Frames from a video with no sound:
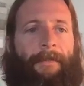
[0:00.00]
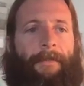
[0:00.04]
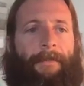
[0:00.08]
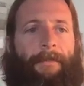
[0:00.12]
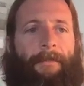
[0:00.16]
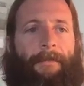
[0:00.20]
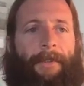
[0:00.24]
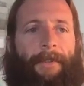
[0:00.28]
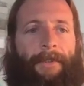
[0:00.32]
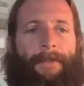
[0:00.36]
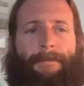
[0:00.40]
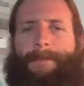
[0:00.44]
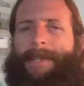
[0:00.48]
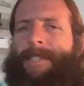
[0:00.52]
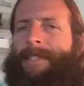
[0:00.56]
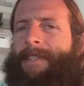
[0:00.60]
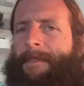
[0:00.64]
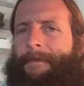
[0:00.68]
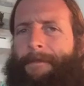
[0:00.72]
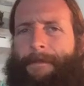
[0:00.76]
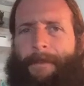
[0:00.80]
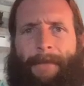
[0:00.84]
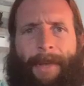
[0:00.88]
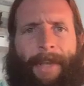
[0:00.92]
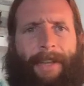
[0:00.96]
there's
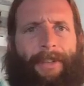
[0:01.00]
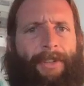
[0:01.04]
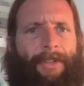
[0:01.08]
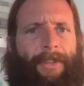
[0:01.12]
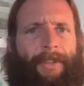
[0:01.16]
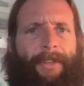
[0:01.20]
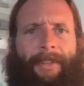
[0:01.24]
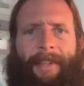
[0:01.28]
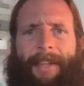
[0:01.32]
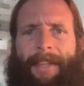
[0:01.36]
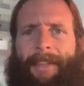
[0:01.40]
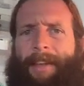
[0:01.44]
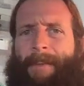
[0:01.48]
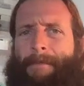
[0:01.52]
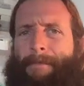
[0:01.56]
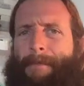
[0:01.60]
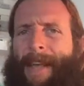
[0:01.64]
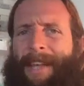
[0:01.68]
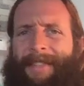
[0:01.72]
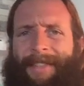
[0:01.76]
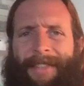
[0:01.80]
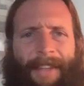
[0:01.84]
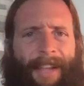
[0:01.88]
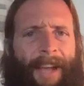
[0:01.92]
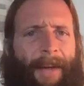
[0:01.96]
misinformation, and they're
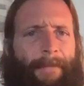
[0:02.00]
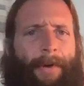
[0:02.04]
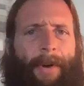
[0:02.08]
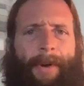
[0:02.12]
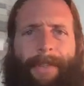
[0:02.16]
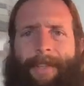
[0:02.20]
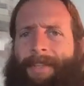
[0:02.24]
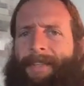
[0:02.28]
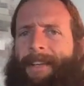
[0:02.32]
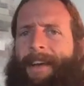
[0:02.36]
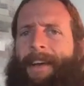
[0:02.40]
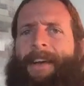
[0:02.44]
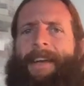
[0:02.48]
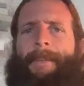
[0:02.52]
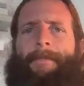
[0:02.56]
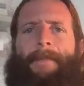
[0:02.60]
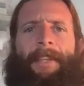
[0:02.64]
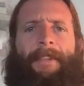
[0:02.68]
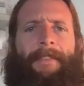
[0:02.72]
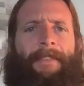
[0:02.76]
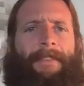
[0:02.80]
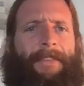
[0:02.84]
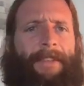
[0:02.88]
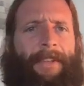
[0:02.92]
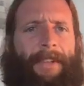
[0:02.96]
messing up all the time,
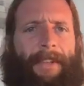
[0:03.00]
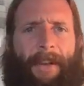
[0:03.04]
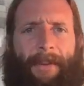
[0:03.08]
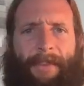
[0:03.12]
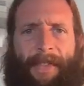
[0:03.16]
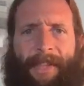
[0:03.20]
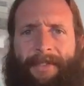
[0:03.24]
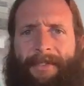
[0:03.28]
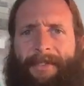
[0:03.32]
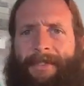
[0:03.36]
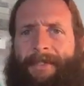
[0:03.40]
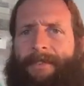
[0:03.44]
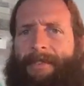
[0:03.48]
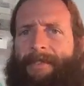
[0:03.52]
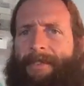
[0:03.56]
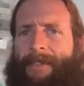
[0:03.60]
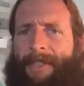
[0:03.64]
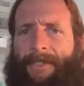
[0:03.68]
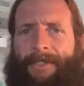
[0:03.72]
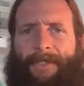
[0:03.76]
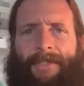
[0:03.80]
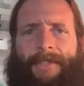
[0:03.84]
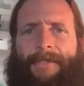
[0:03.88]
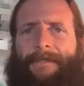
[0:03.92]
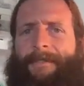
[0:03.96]
and you know, it's
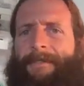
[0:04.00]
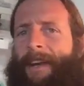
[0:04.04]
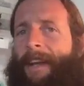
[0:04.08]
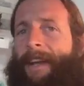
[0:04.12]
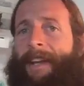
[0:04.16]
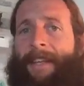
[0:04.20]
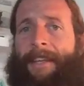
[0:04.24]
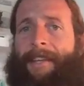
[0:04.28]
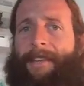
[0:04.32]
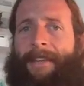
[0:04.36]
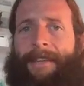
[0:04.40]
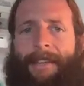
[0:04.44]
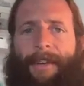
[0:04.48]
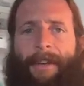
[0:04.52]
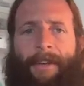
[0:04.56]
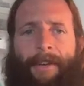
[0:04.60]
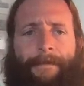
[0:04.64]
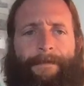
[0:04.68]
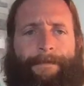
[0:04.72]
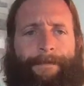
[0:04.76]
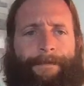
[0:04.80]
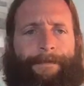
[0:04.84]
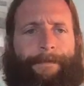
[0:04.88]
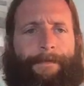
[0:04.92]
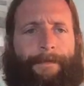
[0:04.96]
just funny, you know.
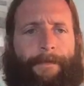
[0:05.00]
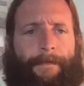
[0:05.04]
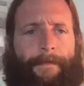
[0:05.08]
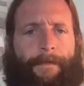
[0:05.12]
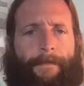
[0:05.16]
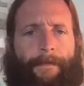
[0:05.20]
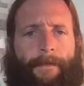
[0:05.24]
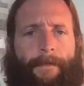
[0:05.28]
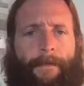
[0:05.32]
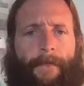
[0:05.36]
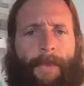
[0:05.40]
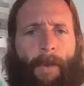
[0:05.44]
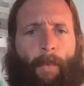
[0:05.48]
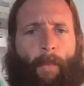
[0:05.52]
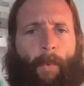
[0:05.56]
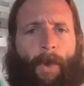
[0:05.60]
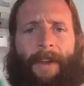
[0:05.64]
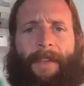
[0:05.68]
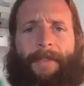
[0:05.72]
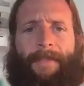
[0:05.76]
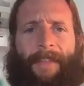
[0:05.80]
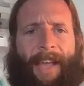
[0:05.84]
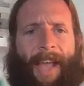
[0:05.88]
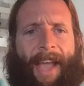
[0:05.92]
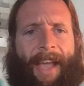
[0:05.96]
One
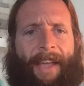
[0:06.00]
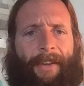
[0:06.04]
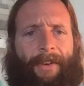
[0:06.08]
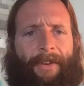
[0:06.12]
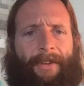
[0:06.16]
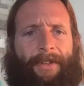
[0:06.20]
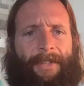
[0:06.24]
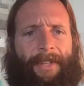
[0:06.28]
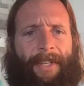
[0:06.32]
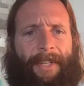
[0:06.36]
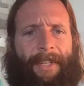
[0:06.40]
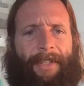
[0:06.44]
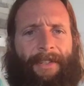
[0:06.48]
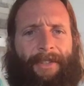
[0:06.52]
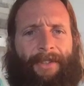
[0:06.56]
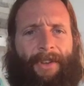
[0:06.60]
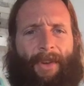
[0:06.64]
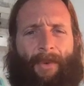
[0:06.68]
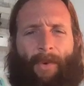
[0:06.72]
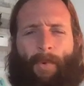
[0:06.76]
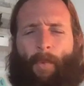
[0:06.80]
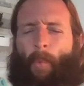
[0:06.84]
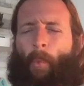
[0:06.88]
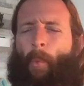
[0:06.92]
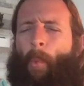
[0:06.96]
of the anchors is
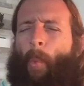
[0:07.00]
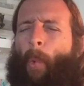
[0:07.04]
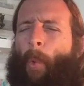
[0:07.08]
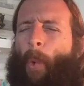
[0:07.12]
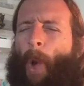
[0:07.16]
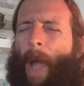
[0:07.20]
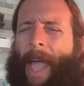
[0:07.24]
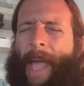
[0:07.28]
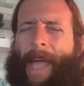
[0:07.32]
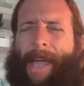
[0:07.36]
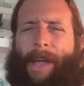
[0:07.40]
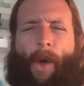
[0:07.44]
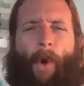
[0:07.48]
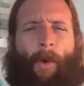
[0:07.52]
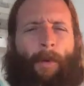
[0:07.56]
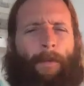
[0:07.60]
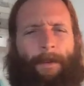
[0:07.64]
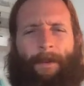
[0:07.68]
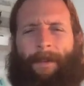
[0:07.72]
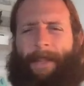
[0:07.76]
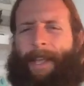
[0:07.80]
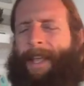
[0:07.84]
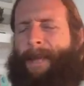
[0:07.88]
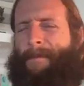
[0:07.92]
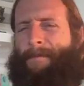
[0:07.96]
way
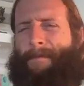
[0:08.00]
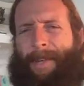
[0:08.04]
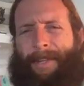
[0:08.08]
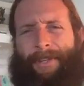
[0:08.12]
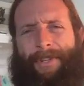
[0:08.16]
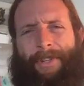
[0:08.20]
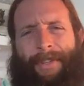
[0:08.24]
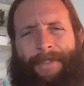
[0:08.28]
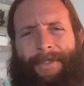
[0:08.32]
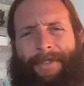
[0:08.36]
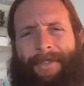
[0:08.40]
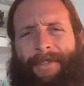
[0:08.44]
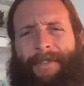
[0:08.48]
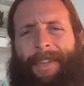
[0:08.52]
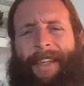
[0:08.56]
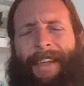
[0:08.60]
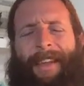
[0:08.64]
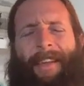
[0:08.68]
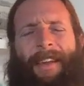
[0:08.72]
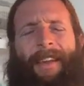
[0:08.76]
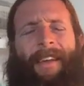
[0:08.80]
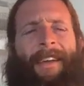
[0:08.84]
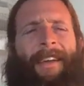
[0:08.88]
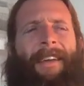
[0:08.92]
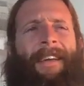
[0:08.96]
overly ambitious,
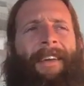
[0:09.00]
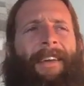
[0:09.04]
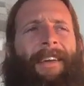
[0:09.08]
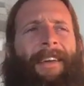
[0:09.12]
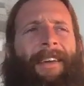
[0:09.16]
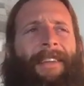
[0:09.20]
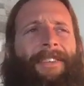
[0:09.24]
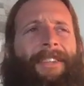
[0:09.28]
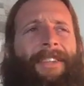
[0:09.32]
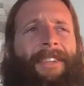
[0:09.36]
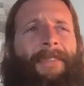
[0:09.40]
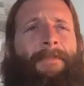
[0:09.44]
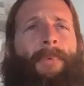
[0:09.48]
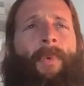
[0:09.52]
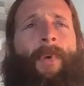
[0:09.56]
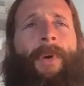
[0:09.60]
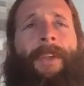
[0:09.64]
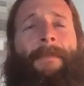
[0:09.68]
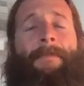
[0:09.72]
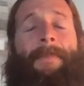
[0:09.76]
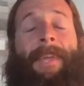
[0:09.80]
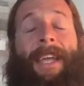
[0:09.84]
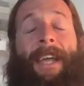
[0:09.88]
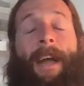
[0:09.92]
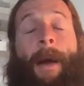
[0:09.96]
like to the point
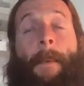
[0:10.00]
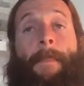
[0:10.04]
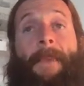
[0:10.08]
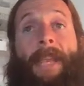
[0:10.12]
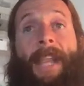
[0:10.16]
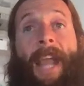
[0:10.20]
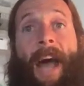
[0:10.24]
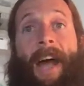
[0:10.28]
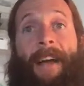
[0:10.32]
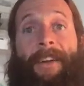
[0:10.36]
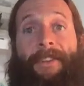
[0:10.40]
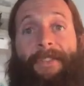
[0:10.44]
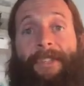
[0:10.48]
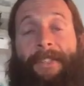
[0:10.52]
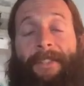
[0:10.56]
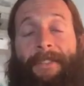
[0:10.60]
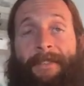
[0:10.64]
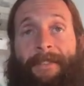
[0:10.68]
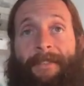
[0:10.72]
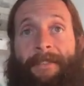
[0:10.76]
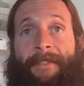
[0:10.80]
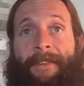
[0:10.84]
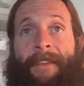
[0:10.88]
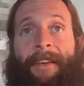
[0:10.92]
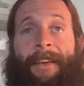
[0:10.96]
of being
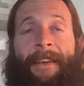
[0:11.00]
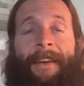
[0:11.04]
obnoxious.